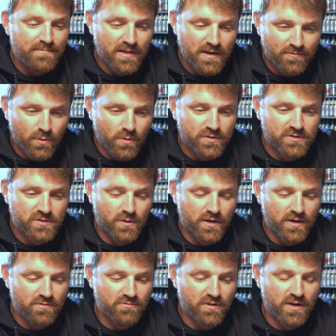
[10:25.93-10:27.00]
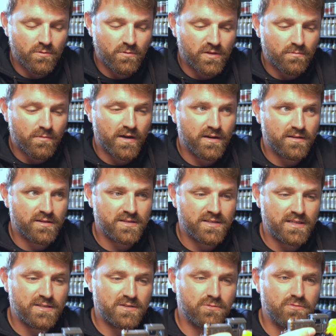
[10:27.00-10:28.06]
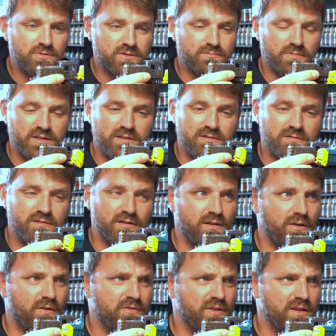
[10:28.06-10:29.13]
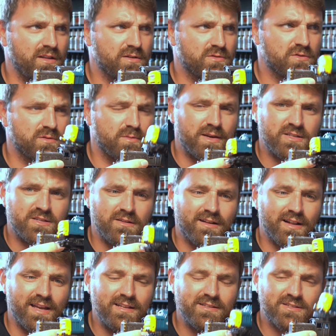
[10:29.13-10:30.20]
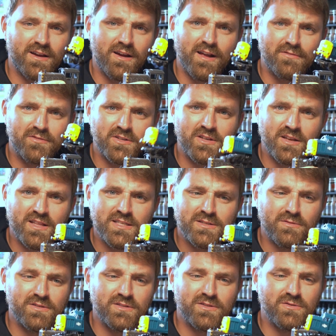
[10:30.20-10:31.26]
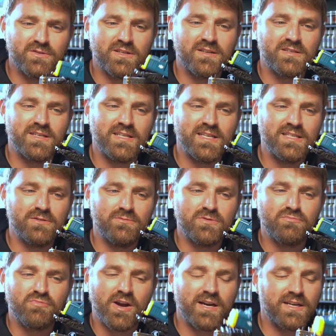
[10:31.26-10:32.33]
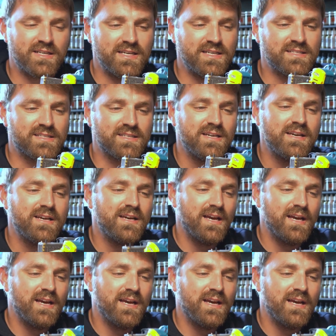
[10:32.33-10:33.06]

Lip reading: And if I want to, I can run it with my other diesels. Obviously this one's a bit too clean, so I have to turn this one into a dirty diesel to practice.